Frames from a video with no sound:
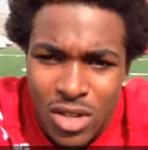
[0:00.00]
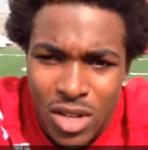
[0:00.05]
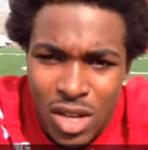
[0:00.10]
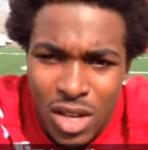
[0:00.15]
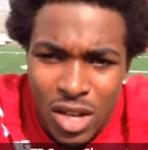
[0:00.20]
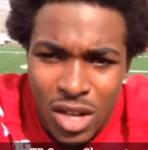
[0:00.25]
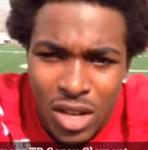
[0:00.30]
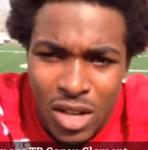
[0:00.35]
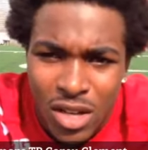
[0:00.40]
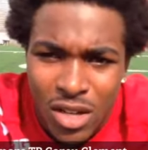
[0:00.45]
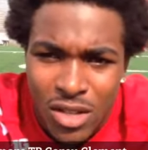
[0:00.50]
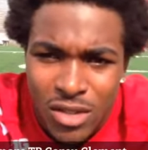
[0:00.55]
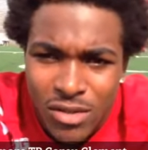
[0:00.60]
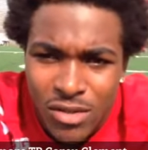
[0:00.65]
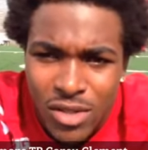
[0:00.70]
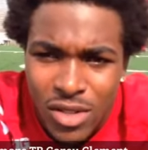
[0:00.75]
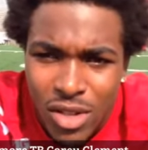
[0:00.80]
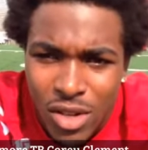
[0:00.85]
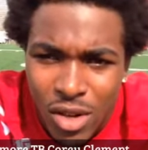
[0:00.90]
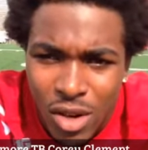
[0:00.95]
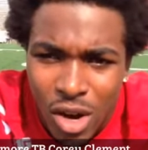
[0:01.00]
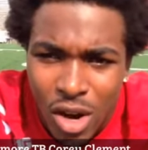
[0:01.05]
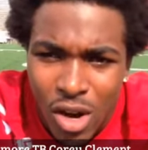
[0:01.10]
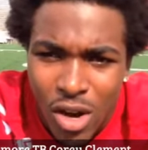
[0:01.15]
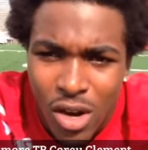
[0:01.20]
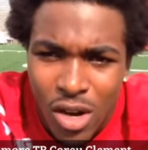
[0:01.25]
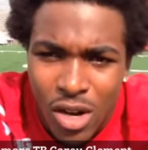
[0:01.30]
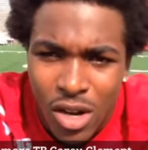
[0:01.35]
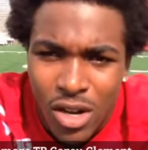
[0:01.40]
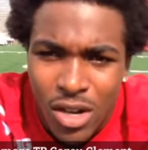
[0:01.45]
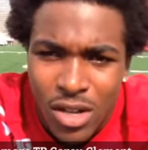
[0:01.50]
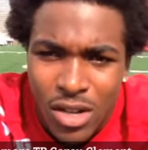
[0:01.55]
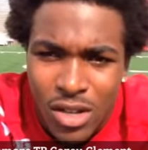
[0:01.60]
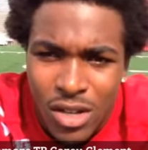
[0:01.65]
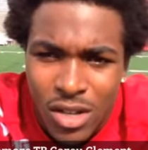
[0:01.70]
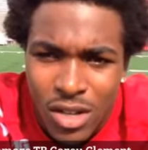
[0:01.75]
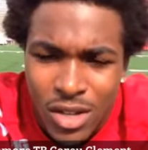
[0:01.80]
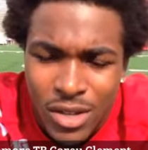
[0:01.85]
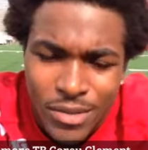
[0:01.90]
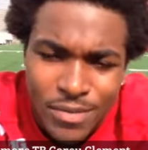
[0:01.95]
You
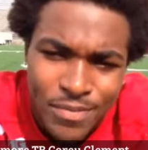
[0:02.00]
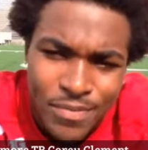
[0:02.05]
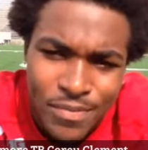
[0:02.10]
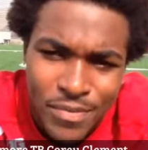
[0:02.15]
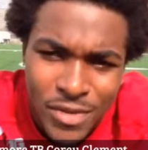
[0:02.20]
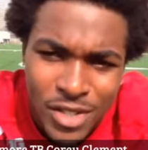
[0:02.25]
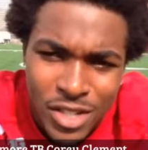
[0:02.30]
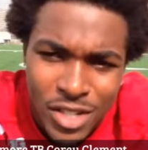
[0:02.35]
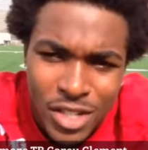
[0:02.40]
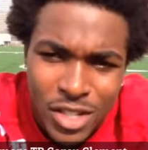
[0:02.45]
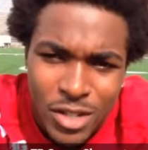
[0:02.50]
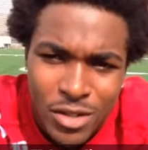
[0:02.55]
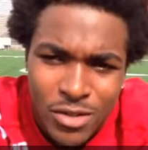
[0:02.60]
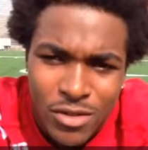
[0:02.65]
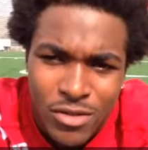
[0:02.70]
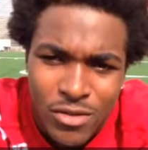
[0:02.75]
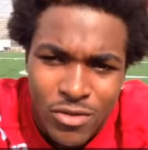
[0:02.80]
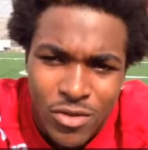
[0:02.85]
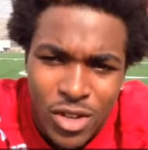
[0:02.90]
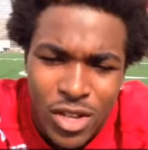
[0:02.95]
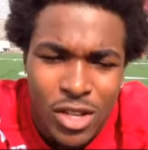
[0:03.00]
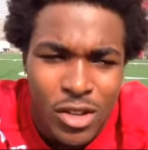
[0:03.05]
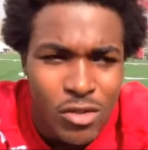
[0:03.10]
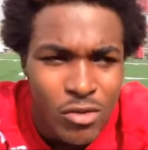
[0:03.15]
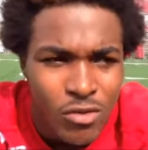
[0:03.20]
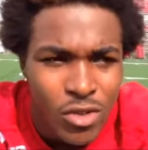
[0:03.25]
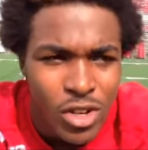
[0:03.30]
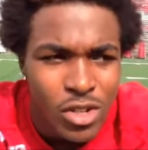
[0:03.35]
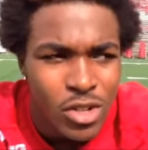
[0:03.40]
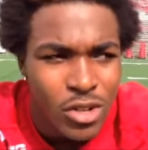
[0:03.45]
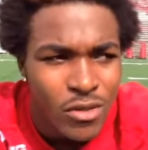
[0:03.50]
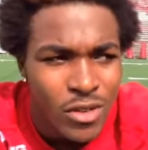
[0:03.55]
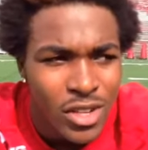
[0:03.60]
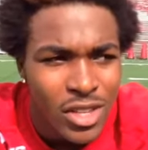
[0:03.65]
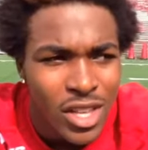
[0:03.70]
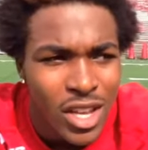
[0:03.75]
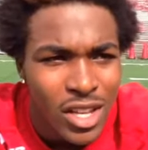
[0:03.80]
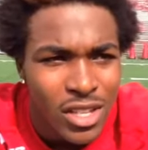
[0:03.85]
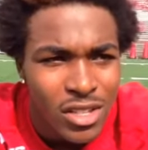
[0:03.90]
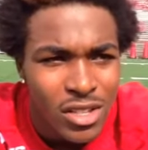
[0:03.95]
know, just to really rush over
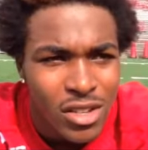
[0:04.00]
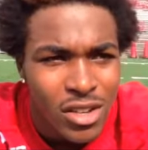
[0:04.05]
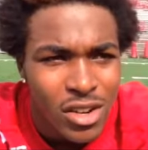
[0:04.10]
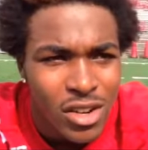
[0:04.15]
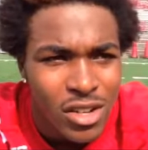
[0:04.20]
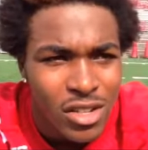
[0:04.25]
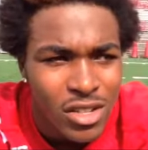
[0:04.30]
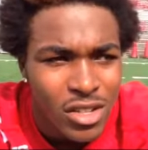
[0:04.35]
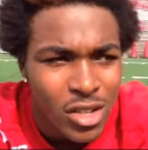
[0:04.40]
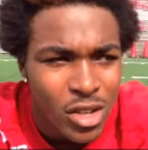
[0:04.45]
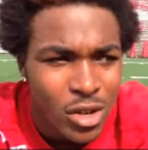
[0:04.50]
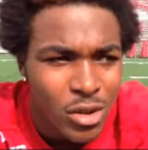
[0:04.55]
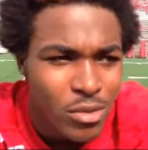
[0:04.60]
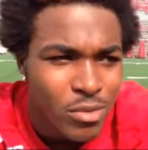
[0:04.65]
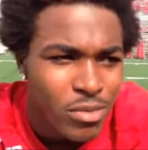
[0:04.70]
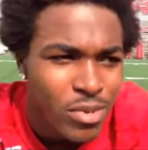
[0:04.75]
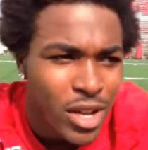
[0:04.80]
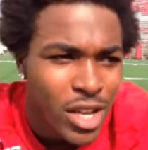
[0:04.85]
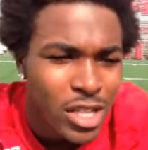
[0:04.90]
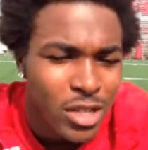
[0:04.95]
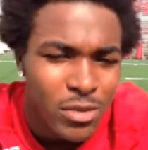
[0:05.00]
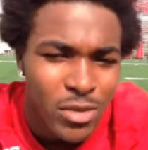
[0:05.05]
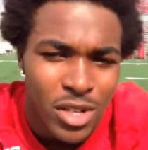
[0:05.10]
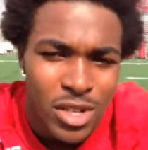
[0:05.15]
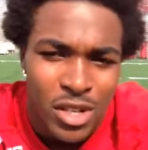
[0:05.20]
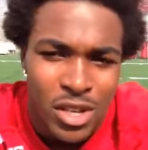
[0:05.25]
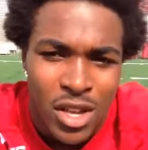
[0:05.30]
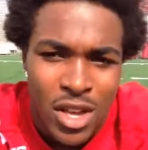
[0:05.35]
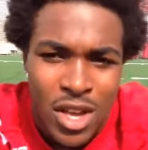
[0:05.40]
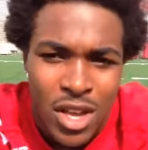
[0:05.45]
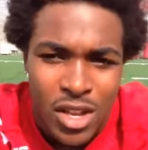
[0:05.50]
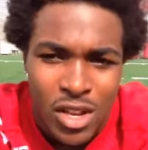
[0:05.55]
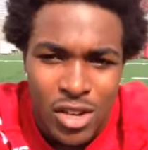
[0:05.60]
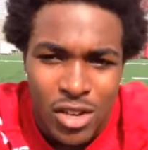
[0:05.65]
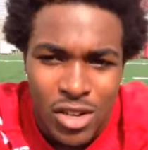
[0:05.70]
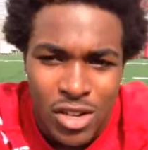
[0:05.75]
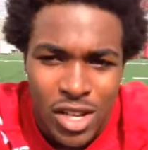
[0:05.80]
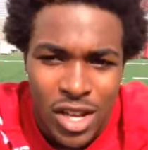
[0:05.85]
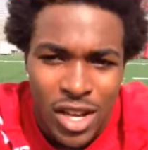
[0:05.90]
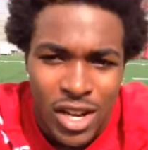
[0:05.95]
1,000 yards. You know, possibly, you
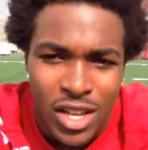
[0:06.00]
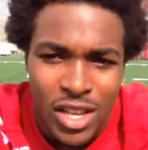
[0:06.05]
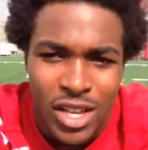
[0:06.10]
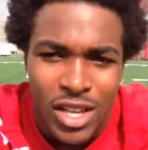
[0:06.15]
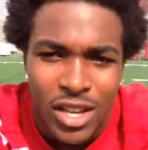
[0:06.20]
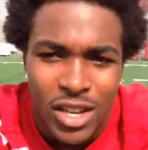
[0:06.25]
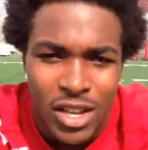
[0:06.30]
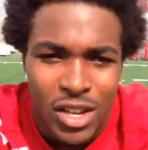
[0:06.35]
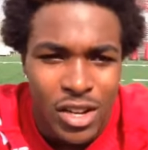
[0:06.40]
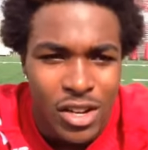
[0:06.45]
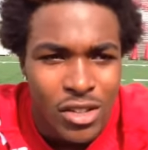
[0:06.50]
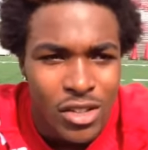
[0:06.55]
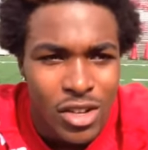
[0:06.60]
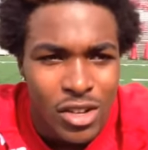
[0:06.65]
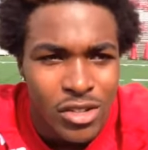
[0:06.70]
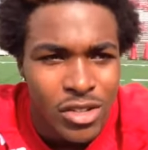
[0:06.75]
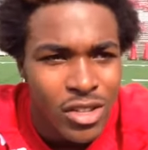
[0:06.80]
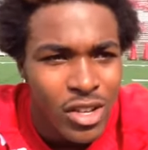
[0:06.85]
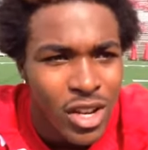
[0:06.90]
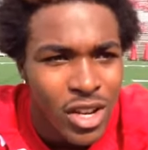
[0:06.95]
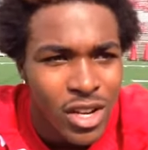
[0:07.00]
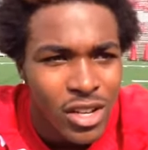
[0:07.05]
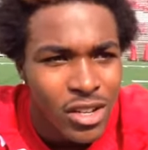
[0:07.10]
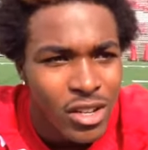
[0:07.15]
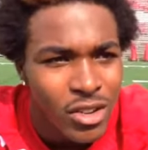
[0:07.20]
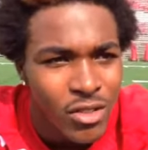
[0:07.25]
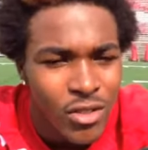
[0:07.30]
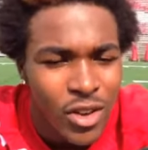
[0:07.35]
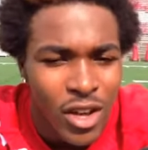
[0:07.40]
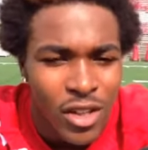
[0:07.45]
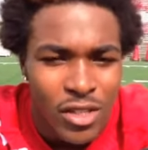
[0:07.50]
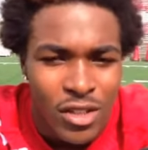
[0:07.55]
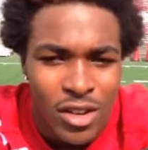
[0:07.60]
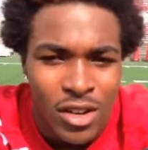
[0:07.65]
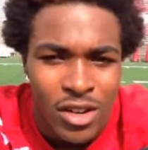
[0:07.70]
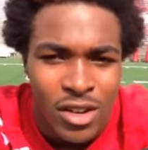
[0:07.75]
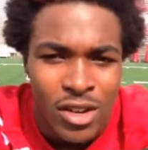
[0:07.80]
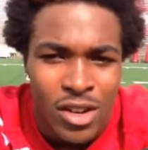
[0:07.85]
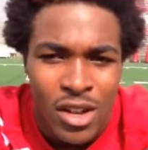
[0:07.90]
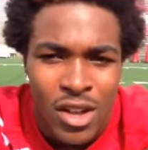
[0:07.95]
know, kind of get near 1,300 around
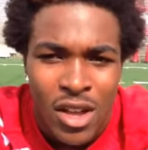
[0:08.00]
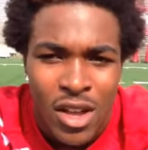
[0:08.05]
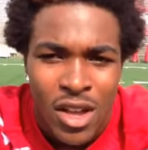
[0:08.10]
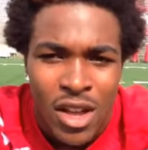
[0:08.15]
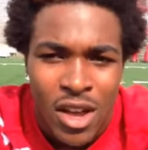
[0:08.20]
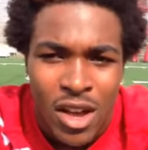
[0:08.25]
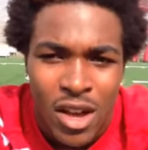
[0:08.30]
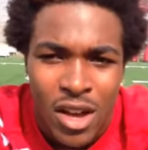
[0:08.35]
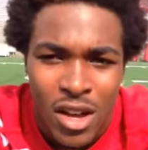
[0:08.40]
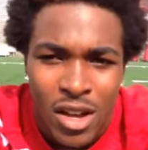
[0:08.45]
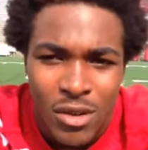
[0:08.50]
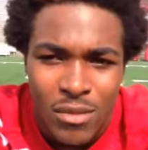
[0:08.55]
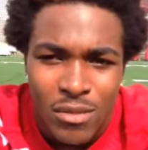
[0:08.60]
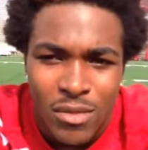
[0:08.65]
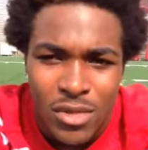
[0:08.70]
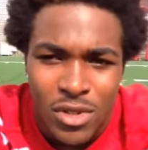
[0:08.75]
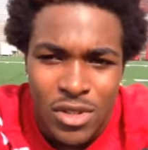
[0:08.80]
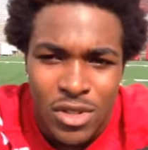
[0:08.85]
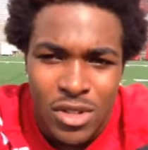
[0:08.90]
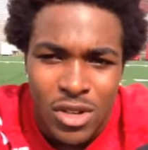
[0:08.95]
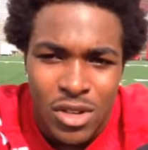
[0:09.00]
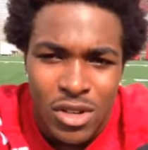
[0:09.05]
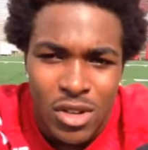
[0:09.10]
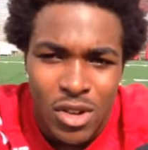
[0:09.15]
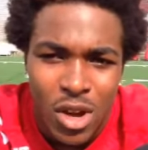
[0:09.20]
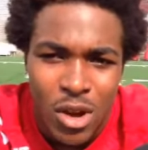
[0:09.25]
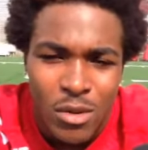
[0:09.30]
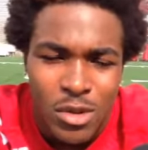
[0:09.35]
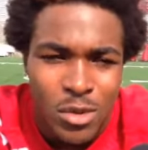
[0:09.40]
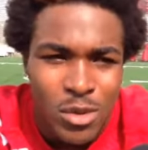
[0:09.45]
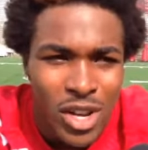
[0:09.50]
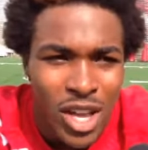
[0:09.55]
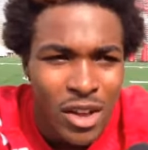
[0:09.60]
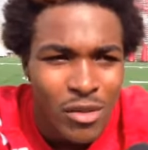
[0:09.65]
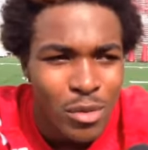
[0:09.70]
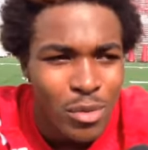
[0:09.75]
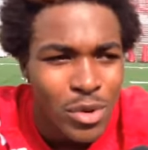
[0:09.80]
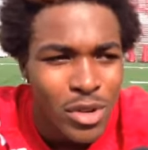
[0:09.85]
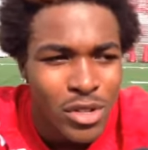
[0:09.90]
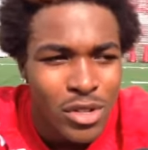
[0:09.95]
there. You always want to
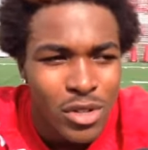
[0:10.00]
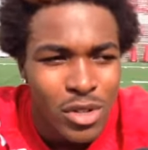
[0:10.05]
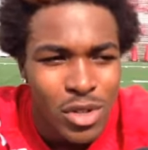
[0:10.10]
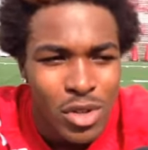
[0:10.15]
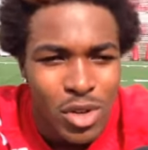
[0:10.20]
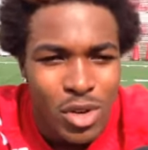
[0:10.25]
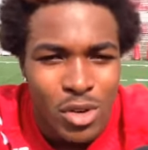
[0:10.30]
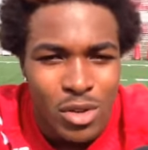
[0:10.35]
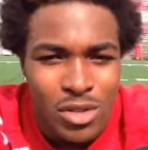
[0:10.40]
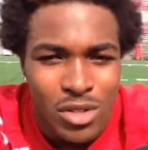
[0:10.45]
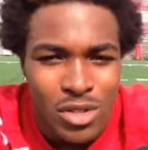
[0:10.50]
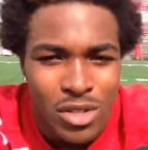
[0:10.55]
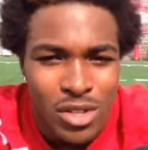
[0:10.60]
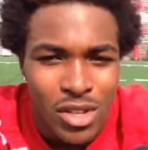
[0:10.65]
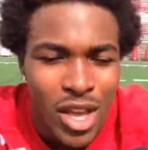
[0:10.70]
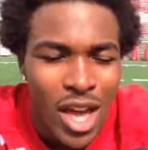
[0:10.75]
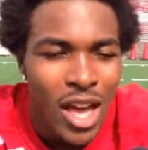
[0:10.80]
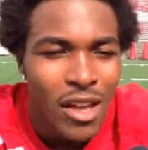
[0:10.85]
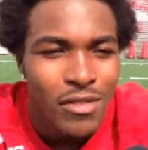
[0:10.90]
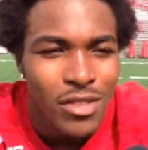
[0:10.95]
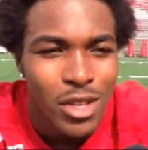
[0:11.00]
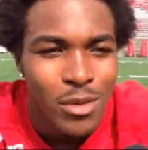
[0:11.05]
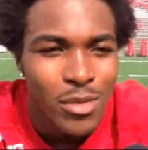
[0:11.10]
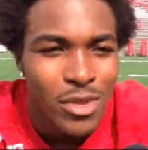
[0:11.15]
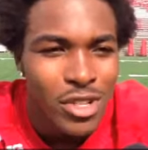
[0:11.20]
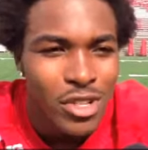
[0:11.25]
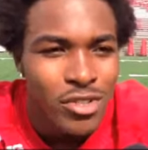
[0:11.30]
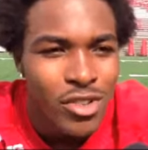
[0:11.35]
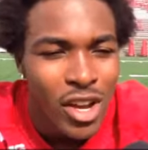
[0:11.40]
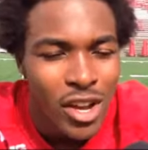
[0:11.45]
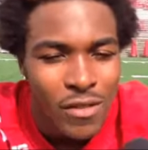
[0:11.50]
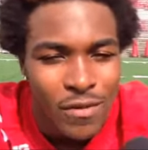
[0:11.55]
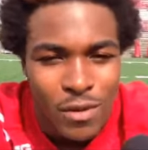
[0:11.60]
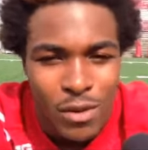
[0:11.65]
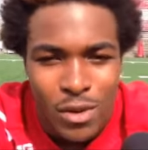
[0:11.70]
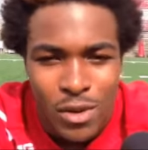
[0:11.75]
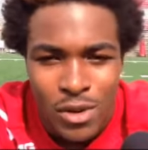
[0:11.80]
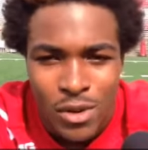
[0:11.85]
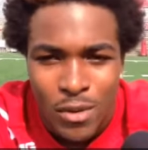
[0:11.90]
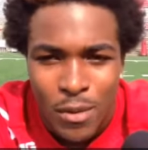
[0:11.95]
have a personal goal, have something to strive
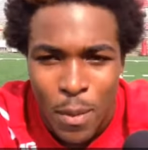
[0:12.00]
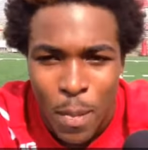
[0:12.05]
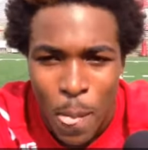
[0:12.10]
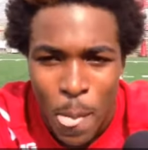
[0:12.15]
for.